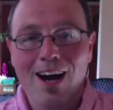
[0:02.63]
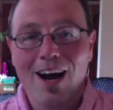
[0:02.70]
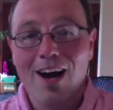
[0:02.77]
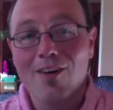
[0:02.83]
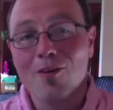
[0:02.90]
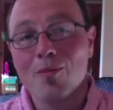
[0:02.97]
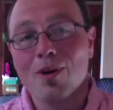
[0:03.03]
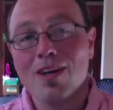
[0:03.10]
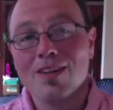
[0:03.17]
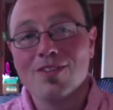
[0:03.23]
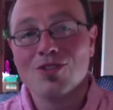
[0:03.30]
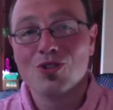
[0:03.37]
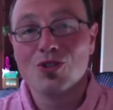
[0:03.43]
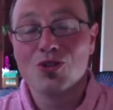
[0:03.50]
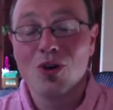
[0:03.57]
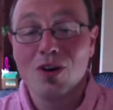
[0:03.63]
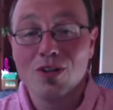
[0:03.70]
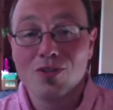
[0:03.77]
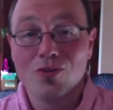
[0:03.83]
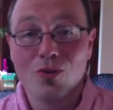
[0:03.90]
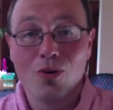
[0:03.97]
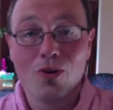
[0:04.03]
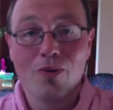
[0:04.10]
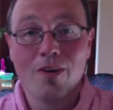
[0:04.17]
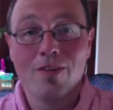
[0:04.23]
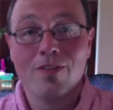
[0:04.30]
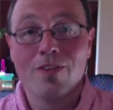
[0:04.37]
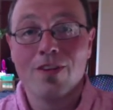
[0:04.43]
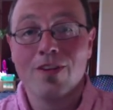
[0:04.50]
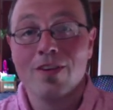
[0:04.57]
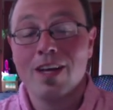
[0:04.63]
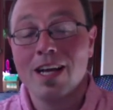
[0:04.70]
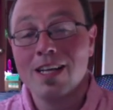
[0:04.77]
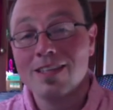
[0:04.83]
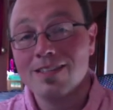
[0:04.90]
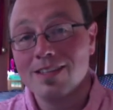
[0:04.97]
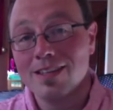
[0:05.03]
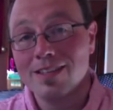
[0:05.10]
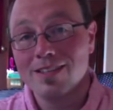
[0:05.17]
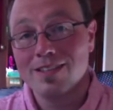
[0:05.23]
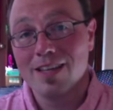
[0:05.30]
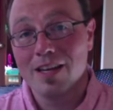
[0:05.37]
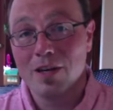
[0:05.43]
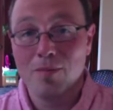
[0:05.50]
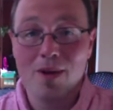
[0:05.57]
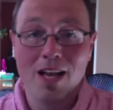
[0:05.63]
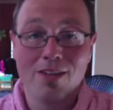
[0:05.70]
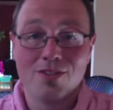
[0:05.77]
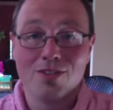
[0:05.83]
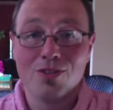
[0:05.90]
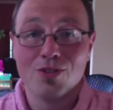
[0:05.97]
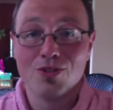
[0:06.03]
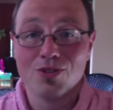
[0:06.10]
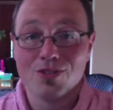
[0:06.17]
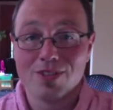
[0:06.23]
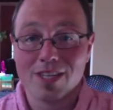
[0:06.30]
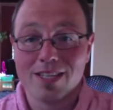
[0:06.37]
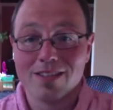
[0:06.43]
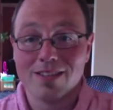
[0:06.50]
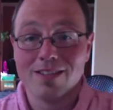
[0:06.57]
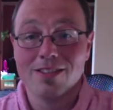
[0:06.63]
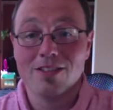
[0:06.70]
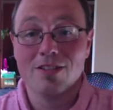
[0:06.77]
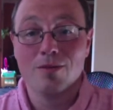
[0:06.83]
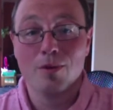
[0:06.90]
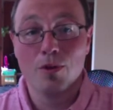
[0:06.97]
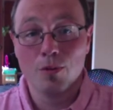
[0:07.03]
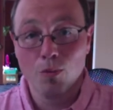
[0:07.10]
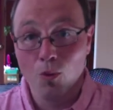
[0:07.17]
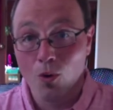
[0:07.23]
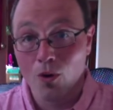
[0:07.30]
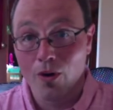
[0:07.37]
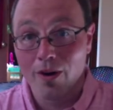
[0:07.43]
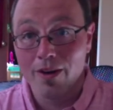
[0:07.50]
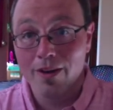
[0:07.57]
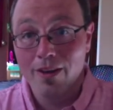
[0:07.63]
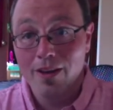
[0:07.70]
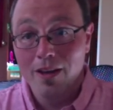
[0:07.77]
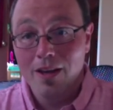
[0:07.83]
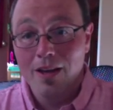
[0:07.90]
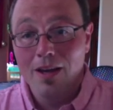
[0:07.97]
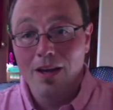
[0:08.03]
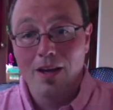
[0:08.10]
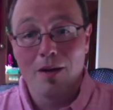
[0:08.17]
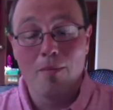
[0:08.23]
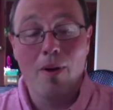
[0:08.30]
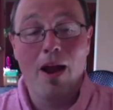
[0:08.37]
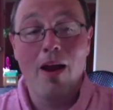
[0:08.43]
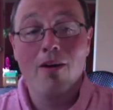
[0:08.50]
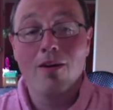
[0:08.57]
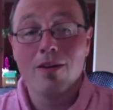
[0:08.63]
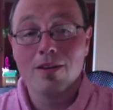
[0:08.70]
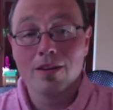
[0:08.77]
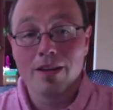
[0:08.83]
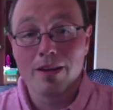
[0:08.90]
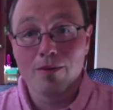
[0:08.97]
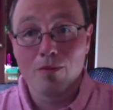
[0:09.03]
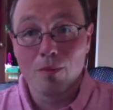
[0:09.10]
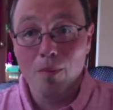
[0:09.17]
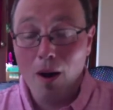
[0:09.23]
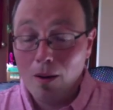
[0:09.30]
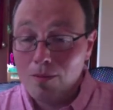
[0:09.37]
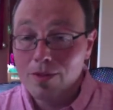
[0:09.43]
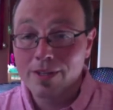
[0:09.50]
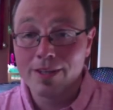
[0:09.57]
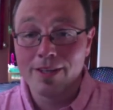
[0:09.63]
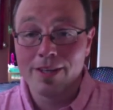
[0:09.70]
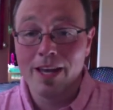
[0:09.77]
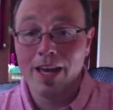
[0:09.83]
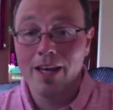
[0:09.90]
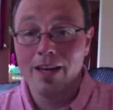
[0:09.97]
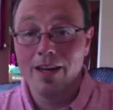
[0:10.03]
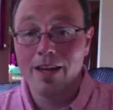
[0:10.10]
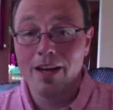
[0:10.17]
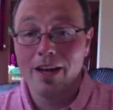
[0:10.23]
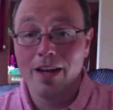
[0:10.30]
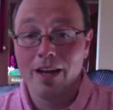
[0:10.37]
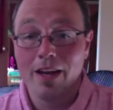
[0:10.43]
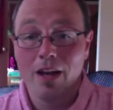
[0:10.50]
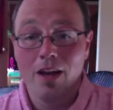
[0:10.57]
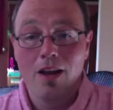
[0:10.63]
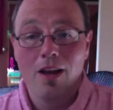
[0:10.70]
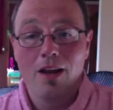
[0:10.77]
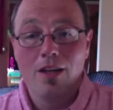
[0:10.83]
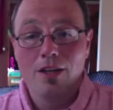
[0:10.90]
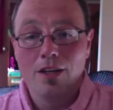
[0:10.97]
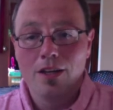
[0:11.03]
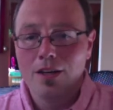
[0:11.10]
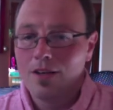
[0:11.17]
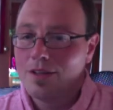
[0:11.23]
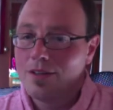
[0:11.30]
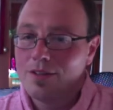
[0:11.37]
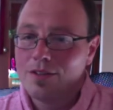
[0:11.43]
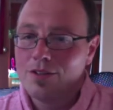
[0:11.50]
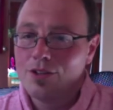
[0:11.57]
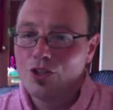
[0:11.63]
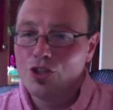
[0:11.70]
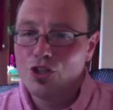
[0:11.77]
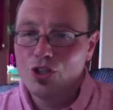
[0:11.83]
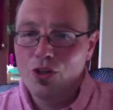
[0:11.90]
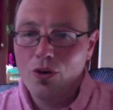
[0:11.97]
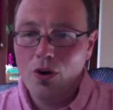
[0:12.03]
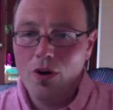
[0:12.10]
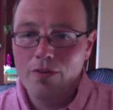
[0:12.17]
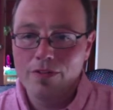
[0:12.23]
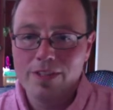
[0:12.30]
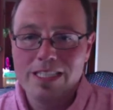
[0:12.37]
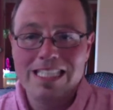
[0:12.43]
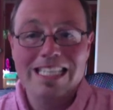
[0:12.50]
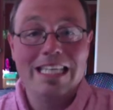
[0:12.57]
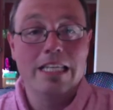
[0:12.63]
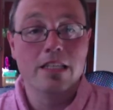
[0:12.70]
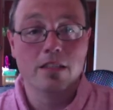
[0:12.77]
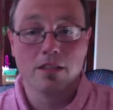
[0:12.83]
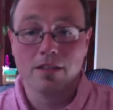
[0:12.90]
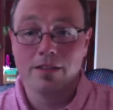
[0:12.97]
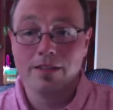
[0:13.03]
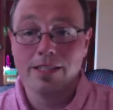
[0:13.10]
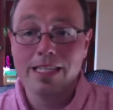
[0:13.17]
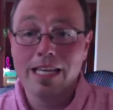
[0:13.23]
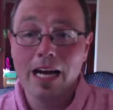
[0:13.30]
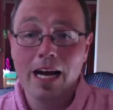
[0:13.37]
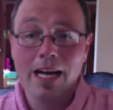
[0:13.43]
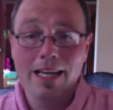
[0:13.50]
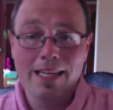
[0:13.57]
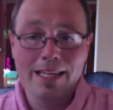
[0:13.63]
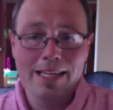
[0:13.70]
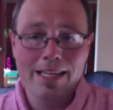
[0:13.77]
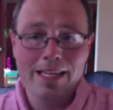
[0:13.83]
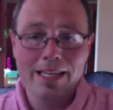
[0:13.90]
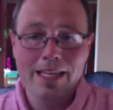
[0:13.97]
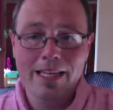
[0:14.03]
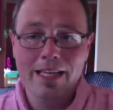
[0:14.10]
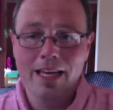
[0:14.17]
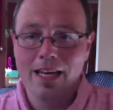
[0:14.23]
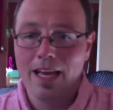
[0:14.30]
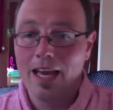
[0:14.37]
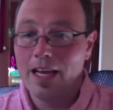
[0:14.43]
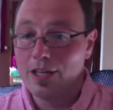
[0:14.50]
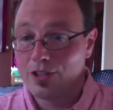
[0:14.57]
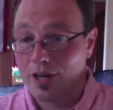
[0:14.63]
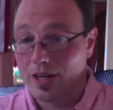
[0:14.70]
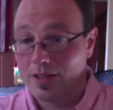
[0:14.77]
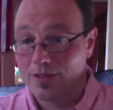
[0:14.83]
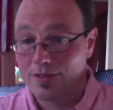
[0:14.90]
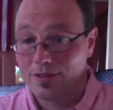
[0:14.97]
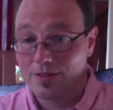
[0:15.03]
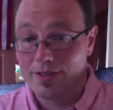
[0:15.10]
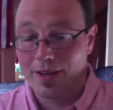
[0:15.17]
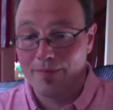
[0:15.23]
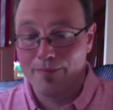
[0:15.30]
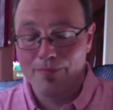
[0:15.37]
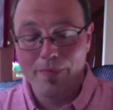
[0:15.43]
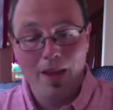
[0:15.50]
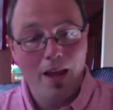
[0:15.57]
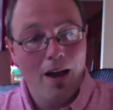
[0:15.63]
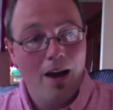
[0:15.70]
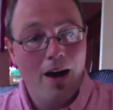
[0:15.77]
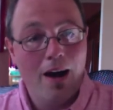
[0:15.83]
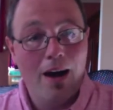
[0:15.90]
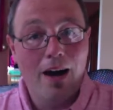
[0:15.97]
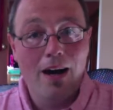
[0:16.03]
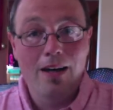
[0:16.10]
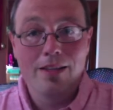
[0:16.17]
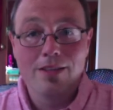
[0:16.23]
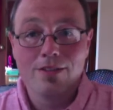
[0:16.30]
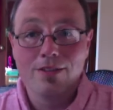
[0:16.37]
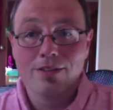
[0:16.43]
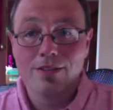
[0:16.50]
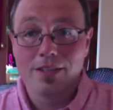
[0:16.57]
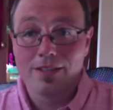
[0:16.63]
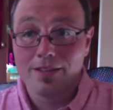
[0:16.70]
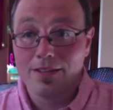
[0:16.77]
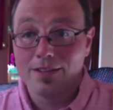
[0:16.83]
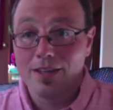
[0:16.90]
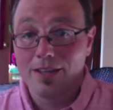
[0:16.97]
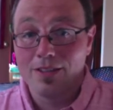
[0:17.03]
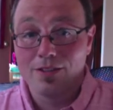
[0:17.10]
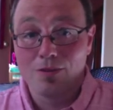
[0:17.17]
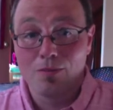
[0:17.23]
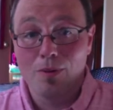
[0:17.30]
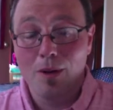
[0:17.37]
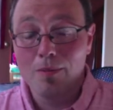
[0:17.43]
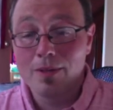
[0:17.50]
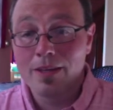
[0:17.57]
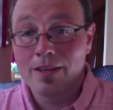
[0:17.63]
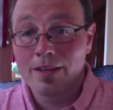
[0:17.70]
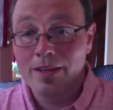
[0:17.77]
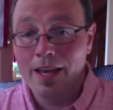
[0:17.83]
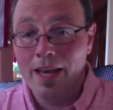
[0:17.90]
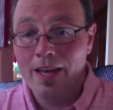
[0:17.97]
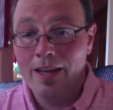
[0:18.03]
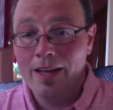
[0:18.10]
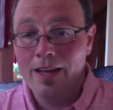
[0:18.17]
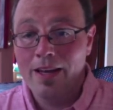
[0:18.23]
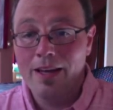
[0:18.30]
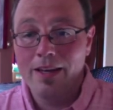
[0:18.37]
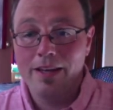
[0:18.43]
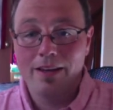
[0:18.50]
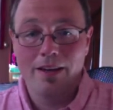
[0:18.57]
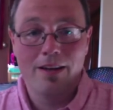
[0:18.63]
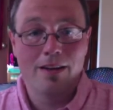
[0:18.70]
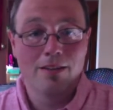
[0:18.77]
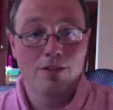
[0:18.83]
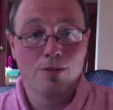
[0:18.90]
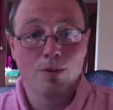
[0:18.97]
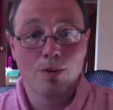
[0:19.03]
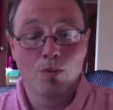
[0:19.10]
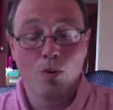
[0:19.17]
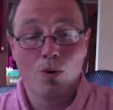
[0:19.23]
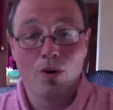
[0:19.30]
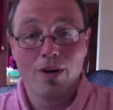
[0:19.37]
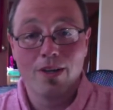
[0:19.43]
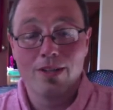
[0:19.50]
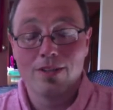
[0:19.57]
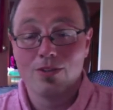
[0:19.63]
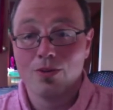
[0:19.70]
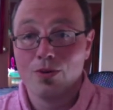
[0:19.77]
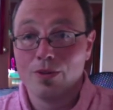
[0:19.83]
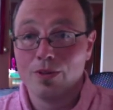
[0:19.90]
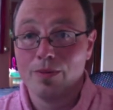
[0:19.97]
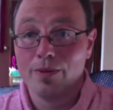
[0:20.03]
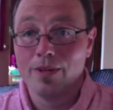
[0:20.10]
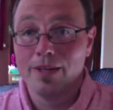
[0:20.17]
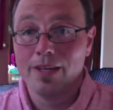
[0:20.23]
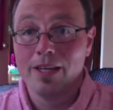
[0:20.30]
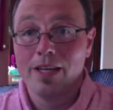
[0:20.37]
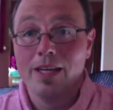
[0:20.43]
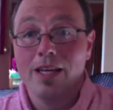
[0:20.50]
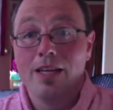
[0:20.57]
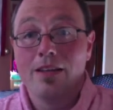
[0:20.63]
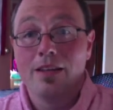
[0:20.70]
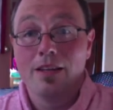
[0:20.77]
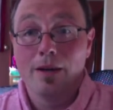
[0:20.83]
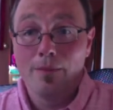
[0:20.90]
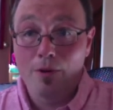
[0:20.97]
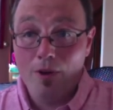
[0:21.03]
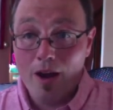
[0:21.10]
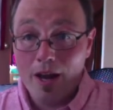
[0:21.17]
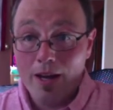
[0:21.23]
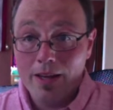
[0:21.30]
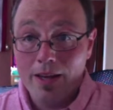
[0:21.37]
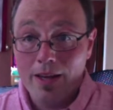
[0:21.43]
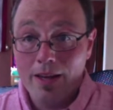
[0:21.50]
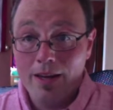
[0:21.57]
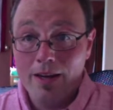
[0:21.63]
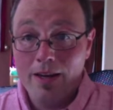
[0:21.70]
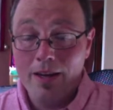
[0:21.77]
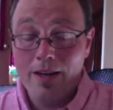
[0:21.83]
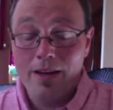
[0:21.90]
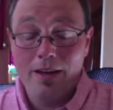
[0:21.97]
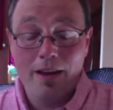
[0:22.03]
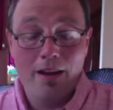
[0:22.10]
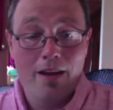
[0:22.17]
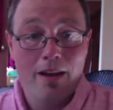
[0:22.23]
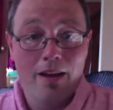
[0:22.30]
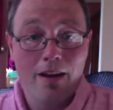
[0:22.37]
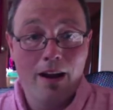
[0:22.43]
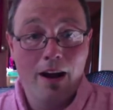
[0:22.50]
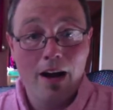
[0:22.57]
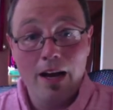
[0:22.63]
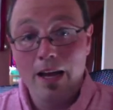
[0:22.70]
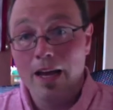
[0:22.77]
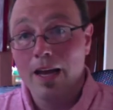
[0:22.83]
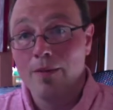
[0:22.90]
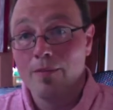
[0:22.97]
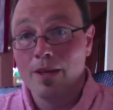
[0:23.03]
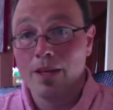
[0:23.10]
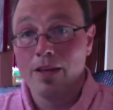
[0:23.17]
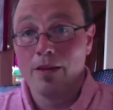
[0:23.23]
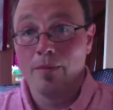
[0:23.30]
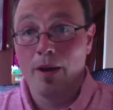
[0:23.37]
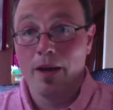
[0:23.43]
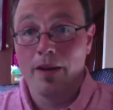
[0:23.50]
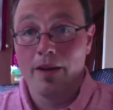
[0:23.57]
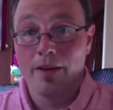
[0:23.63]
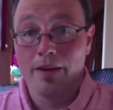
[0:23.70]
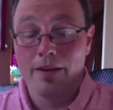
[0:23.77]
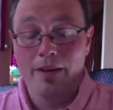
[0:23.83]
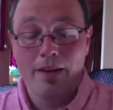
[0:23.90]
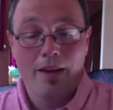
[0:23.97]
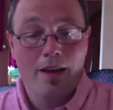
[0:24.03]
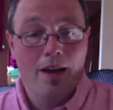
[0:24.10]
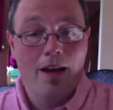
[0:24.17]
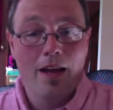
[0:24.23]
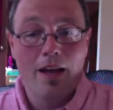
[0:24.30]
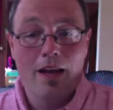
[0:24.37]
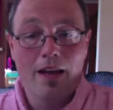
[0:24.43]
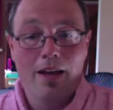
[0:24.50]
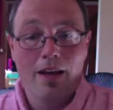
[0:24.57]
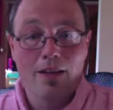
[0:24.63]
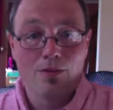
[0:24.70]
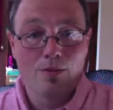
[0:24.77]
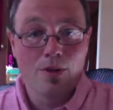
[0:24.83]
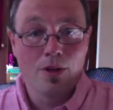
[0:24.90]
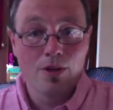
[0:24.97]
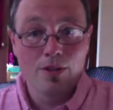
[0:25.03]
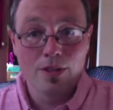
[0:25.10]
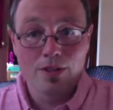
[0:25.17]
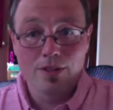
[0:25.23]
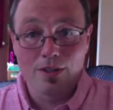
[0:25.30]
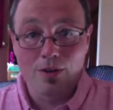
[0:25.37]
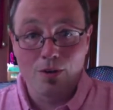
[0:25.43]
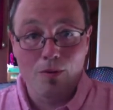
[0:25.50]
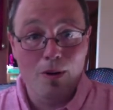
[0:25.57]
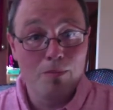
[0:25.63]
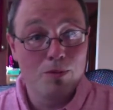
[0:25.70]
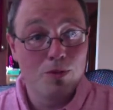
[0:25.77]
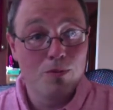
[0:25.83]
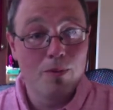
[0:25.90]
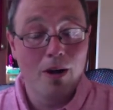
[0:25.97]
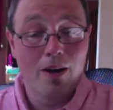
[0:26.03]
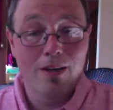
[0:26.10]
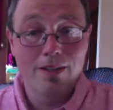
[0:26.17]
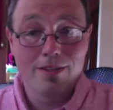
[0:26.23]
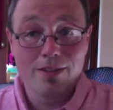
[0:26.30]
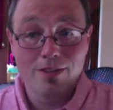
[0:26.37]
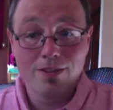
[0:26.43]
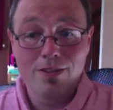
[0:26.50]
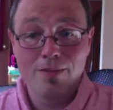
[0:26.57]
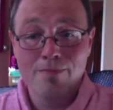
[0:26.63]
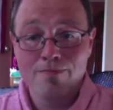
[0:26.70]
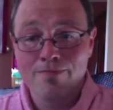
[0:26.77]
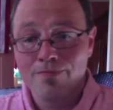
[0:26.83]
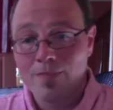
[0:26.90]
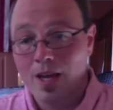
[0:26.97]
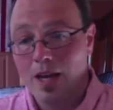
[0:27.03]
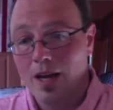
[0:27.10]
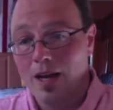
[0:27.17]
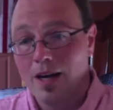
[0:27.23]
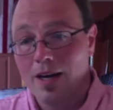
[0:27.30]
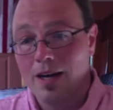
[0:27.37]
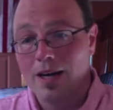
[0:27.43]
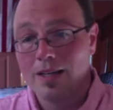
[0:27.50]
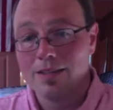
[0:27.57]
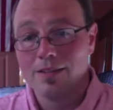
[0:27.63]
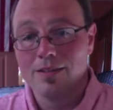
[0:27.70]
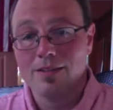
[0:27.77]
Hi everybody, this is Josh Ford running for the United States Senate in Massachusetts against Elizabeth Warren and apparently Republican candidate Geoff Diehl, D-I-E-H-L is his name. He's, as I said, he's the Republican candidate, Elizabeth Warren is going to be the Democratic candidate, and I am the Independent. And as we know, there's a corrupt two-party system, and